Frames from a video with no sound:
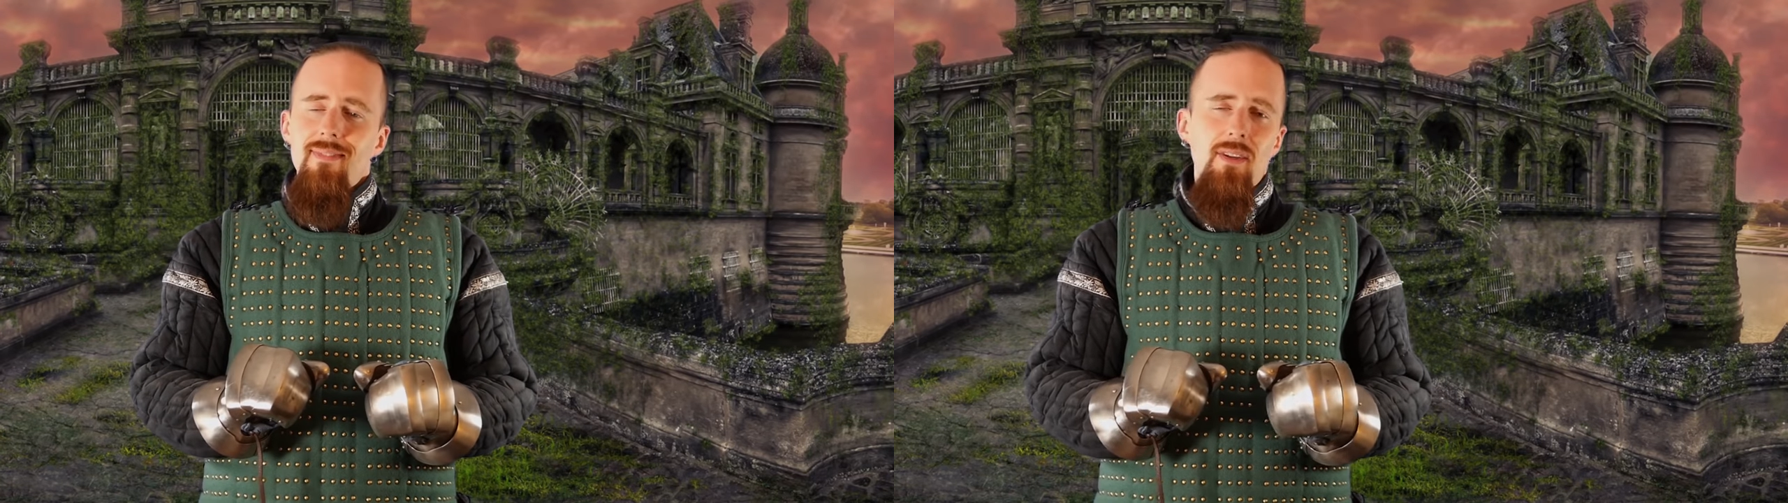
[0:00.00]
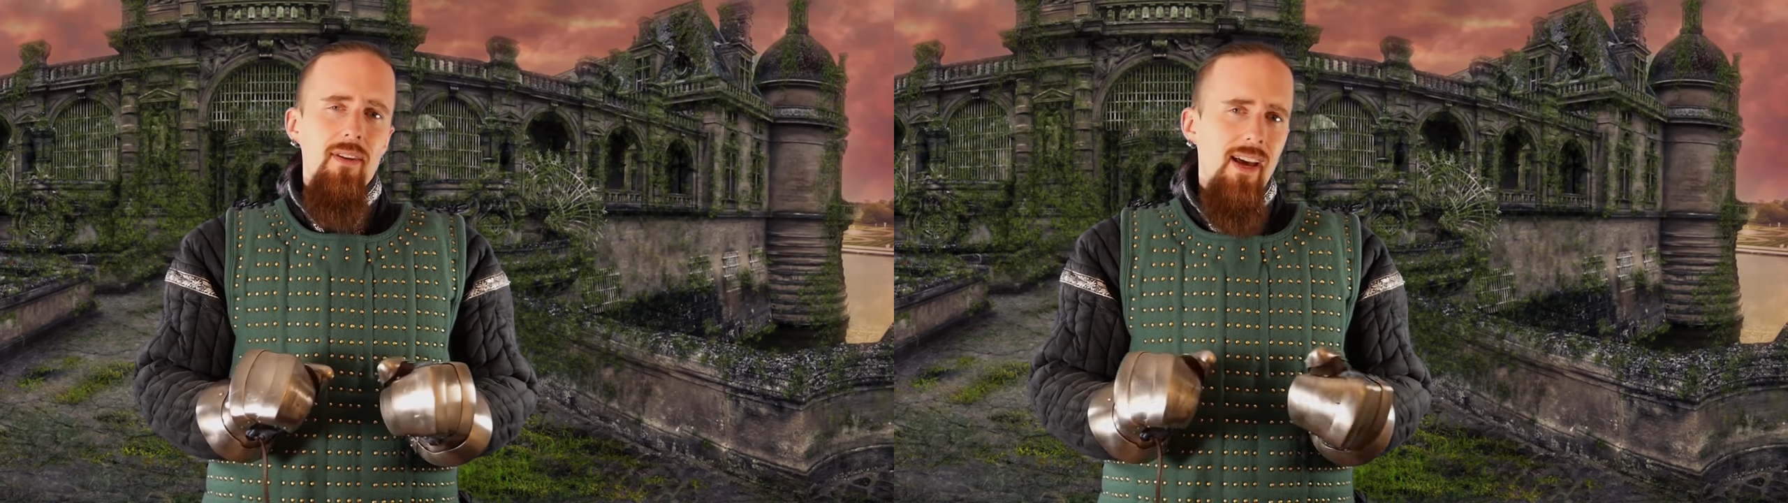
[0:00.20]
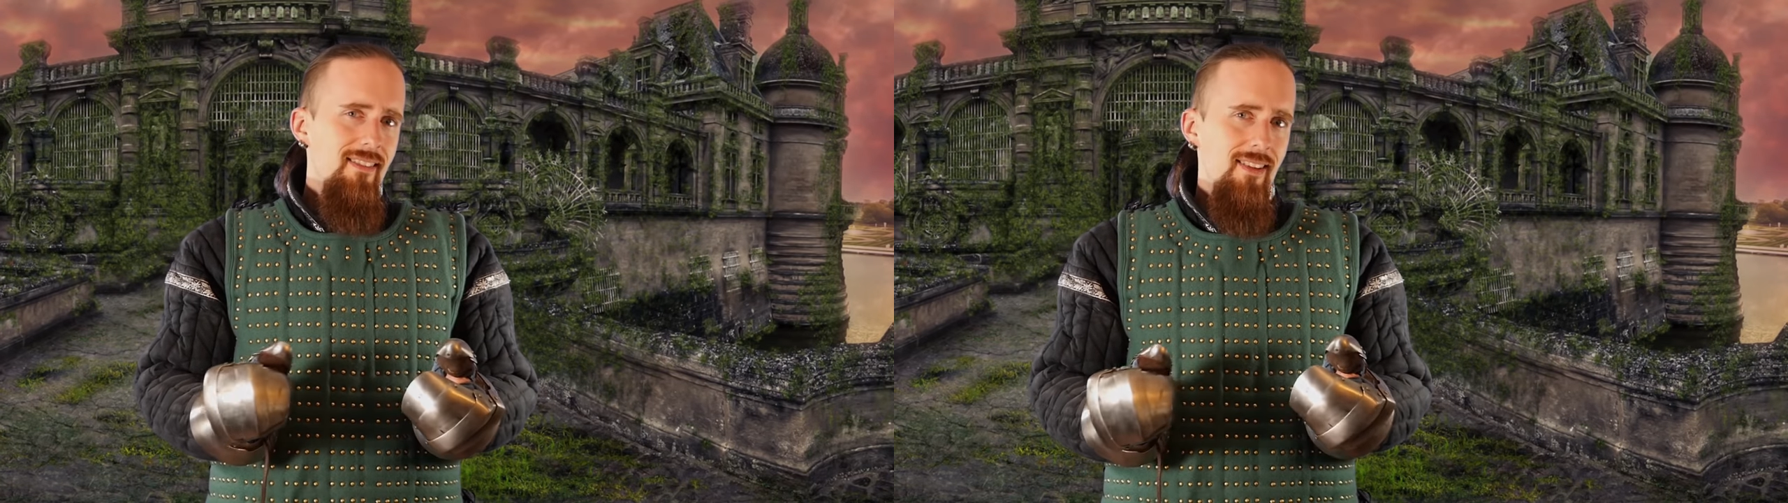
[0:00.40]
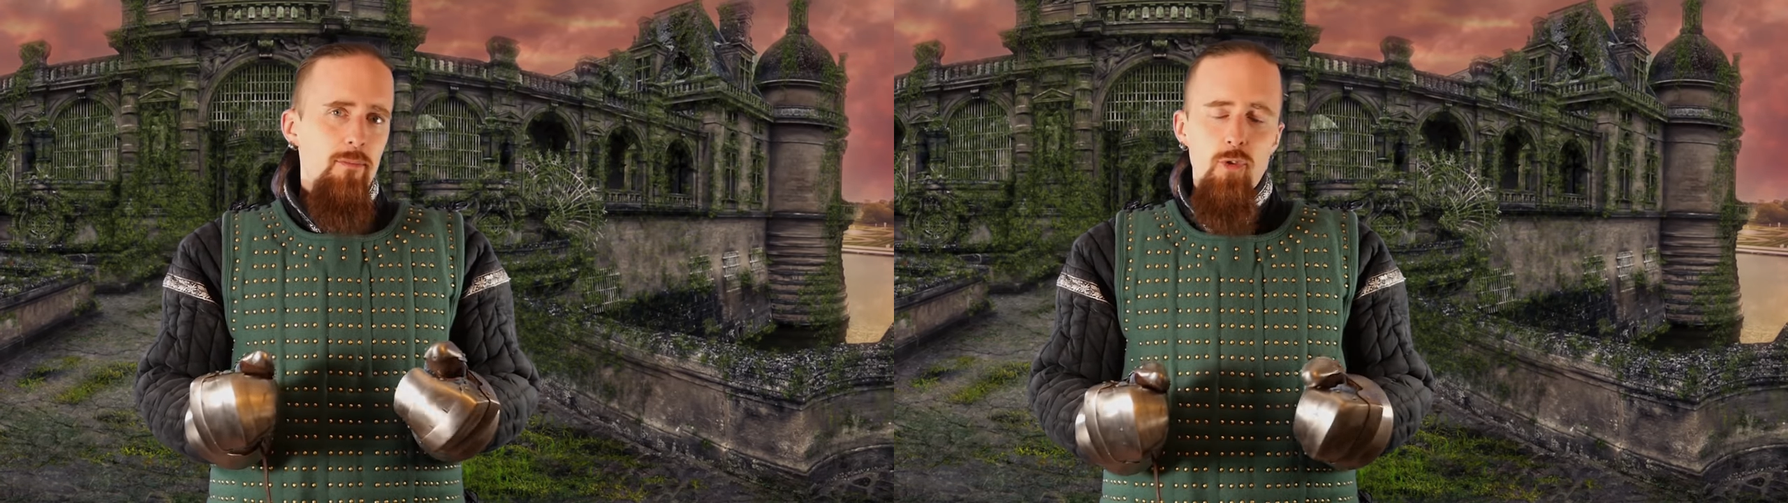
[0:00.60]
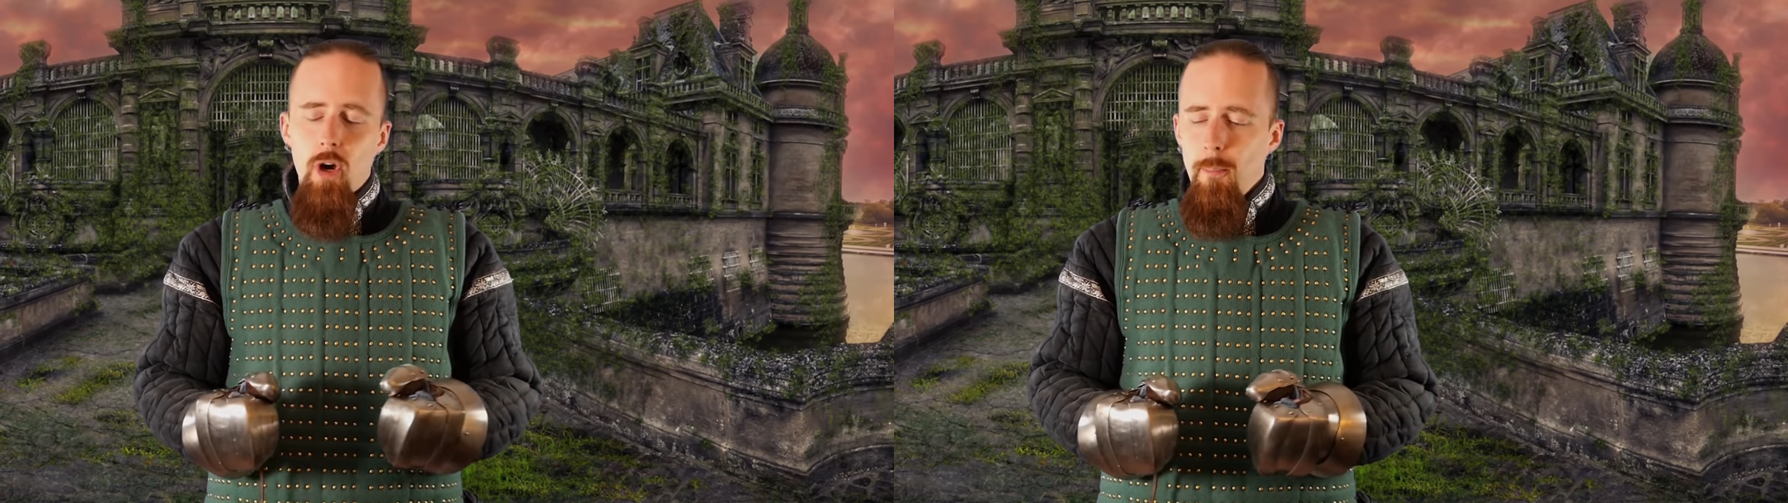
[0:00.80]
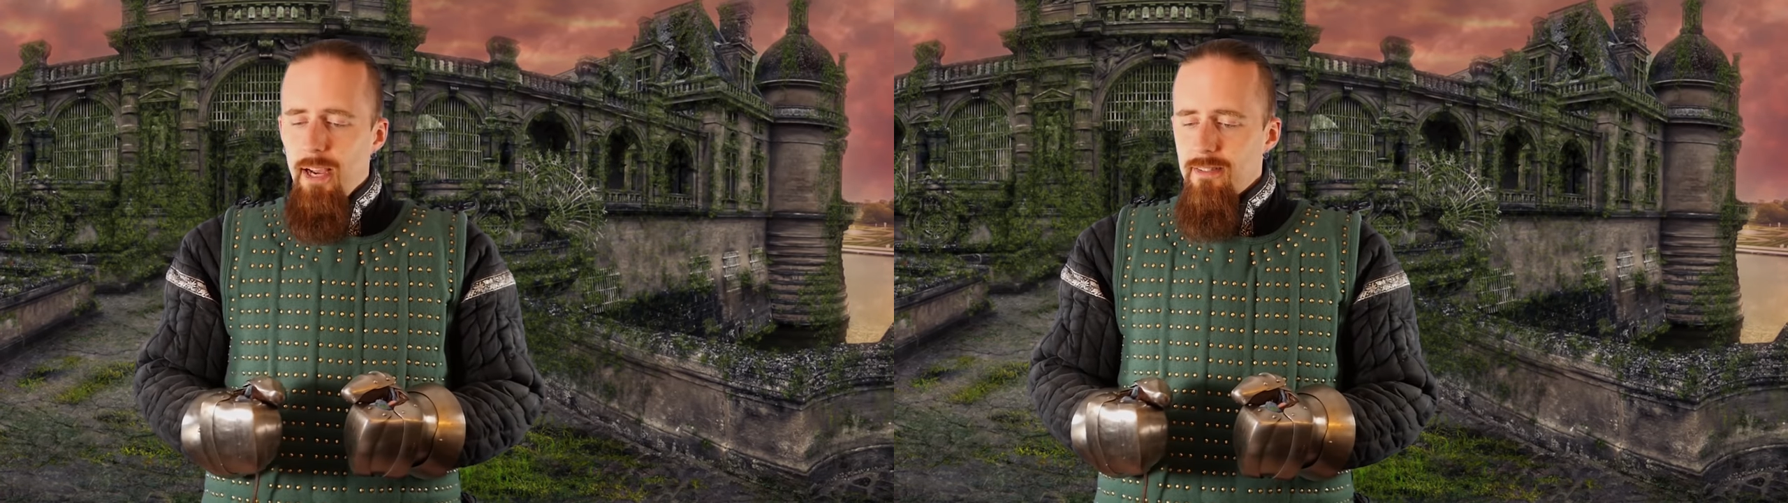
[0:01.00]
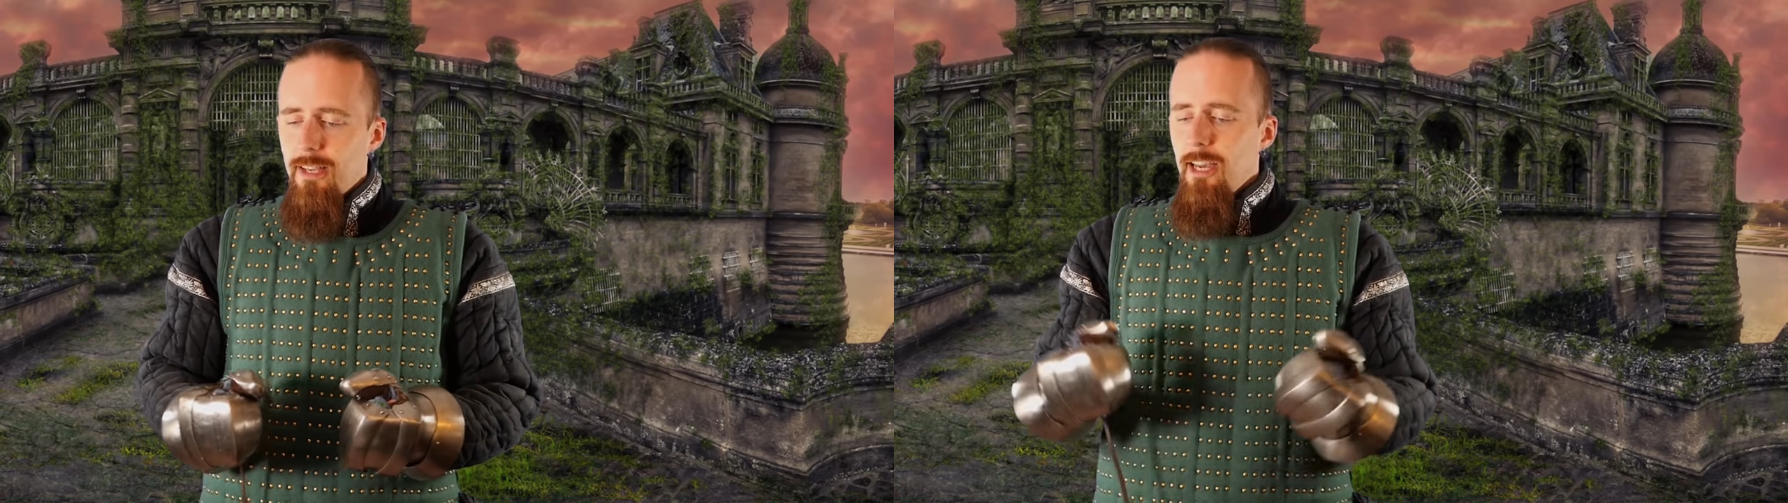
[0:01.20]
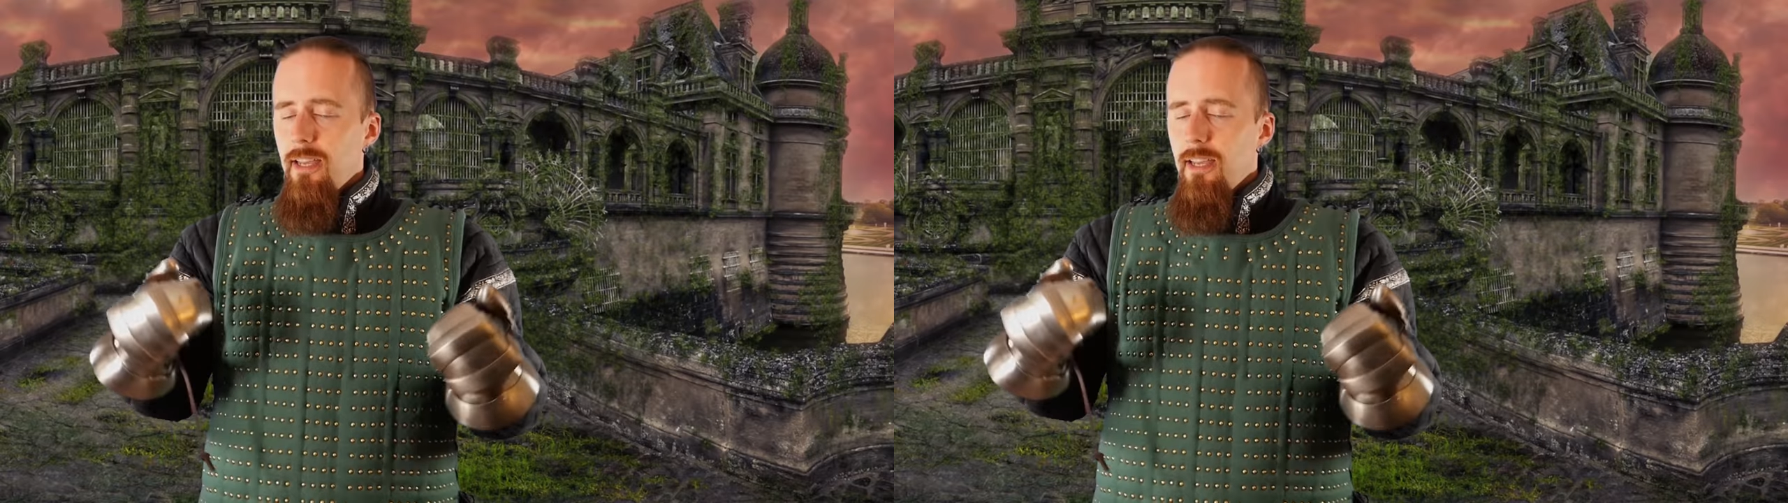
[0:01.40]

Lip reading: you know, it has some drawbacks.